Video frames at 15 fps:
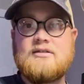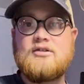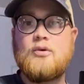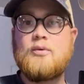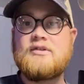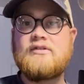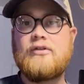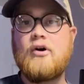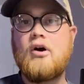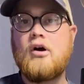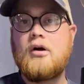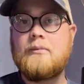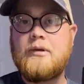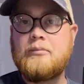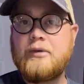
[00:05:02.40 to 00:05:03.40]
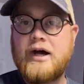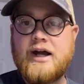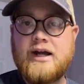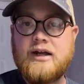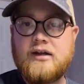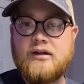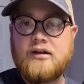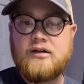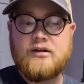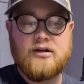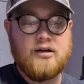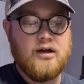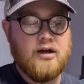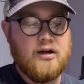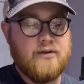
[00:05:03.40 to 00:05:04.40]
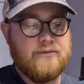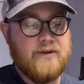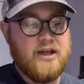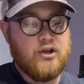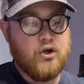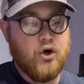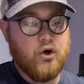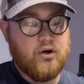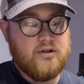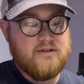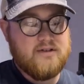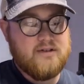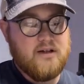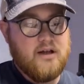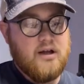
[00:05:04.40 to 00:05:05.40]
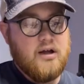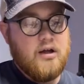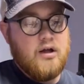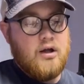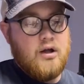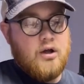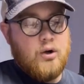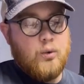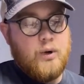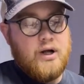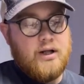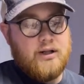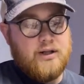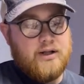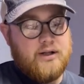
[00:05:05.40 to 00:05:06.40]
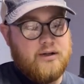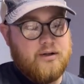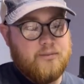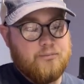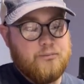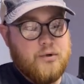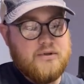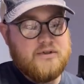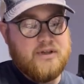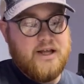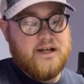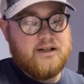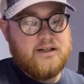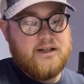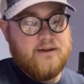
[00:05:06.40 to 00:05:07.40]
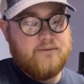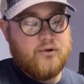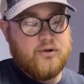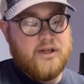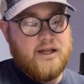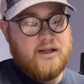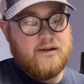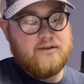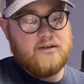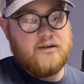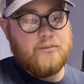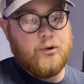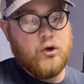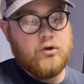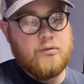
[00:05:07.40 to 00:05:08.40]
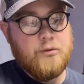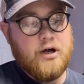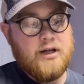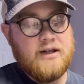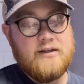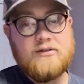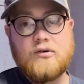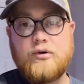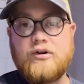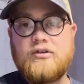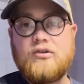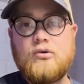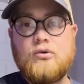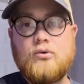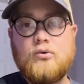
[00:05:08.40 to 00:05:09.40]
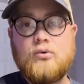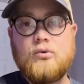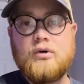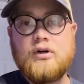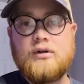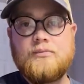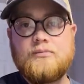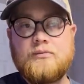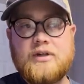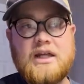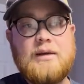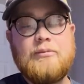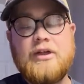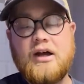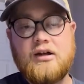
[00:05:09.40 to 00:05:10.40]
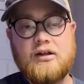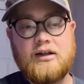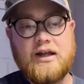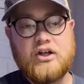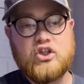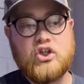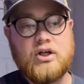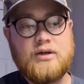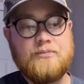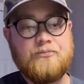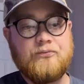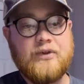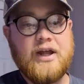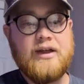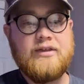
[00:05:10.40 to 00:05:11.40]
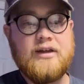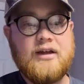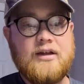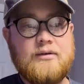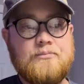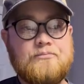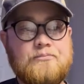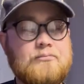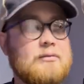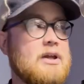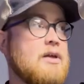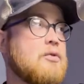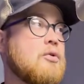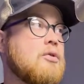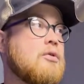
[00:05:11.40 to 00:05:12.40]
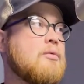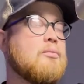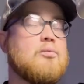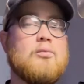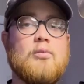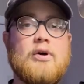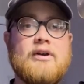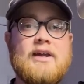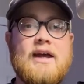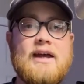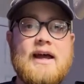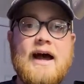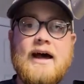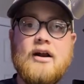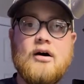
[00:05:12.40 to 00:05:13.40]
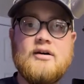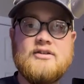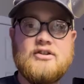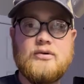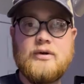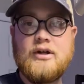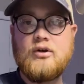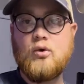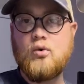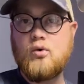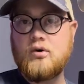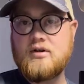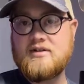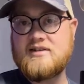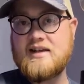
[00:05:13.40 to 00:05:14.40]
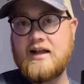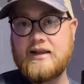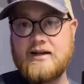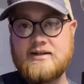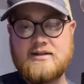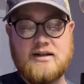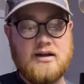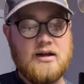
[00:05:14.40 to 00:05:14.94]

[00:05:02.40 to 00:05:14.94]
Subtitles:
So what's the harm in buying fake cards? Well, most likely if your kid is into Pokemon, he's going to keep that collection and then either one day add on to it or sell it.